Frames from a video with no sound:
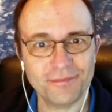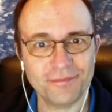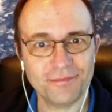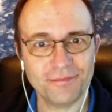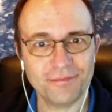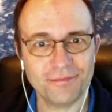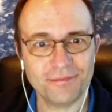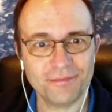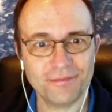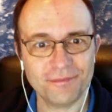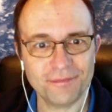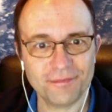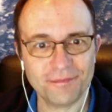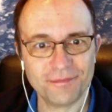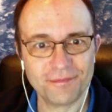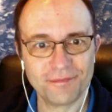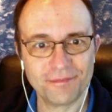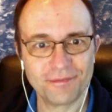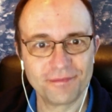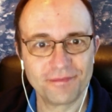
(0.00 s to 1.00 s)

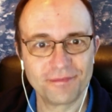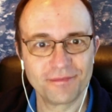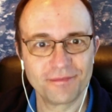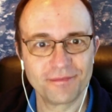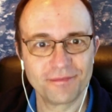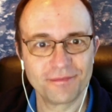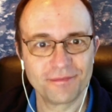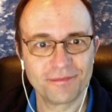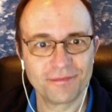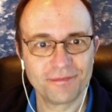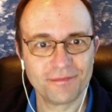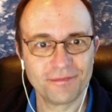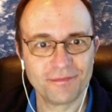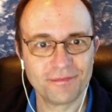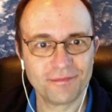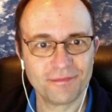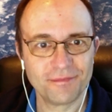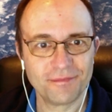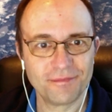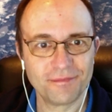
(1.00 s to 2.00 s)

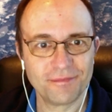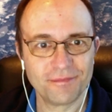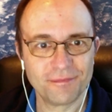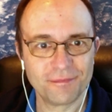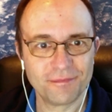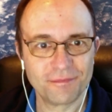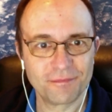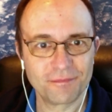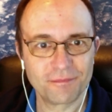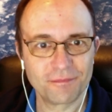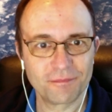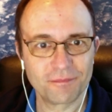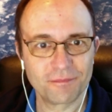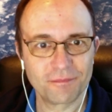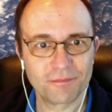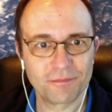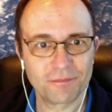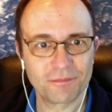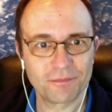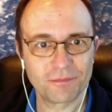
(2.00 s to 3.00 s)

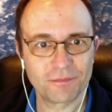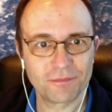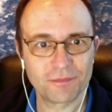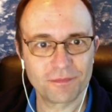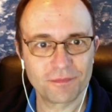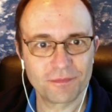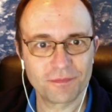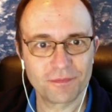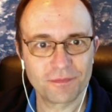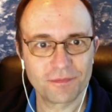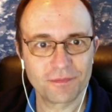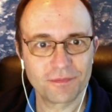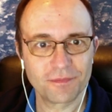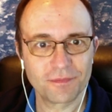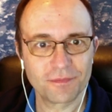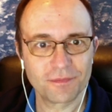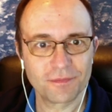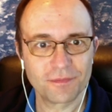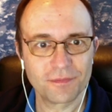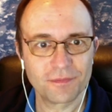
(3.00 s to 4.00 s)

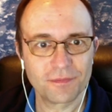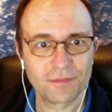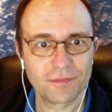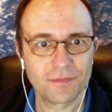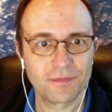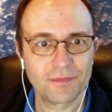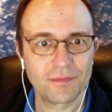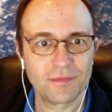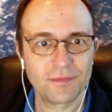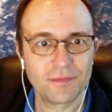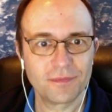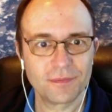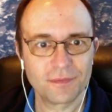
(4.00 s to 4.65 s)
The person shown says nothing.